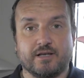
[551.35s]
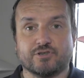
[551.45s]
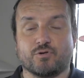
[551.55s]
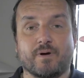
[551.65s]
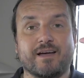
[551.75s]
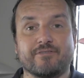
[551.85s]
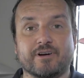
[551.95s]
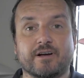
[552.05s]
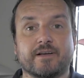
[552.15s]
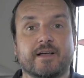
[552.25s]
So
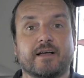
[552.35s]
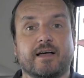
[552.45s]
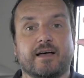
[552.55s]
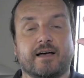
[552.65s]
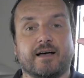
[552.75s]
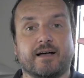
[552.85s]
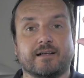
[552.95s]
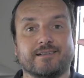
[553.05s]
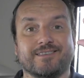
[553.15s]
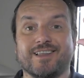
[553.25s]
whatever
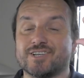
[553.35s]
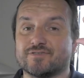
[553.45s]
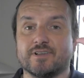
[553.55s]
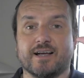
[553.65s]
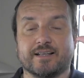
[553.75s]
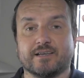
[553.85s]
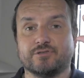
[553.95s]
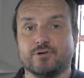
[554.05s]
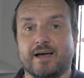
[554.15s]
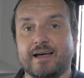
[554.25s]
lustful idea
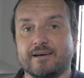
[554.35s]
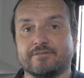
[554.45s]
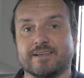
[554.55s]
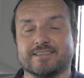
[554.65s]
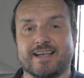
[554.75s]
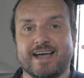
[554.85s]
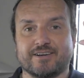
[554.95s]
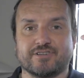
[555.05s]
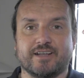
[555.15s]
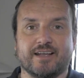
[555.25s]
you have is
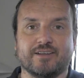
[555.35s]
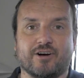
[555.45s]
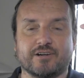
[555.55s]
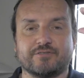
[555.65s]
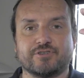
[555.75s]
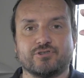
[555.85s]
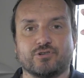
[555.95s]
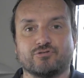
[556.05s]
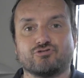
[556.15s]
actually an artificial